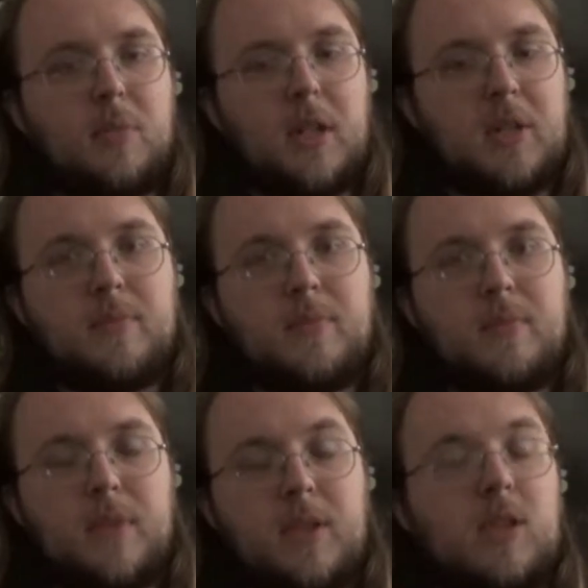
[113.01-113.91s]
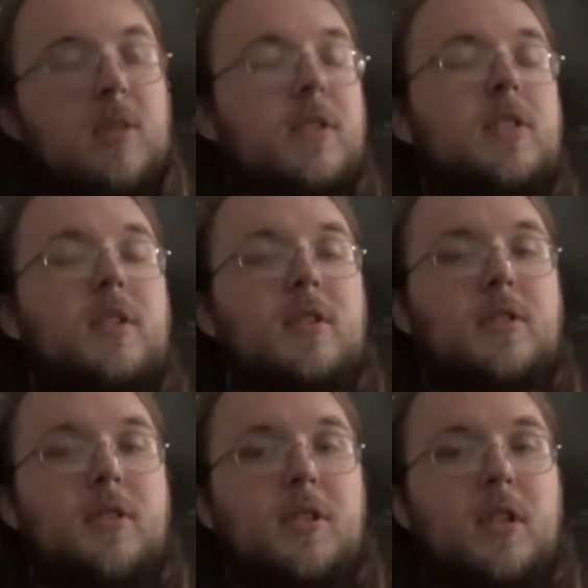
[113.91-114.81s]
but they start off as strangers
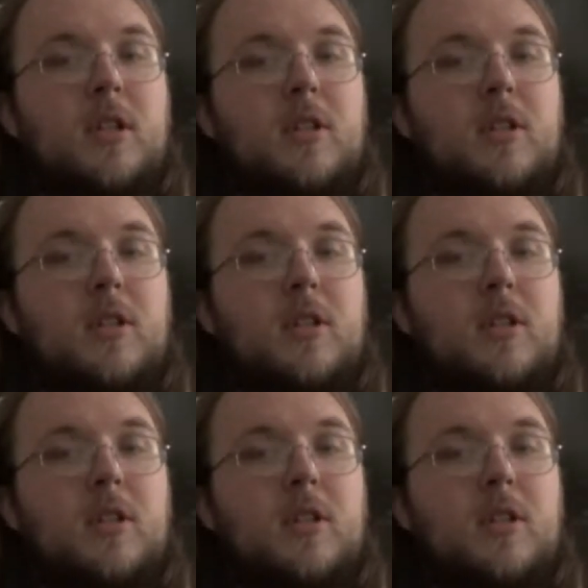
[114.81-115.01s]
to each other,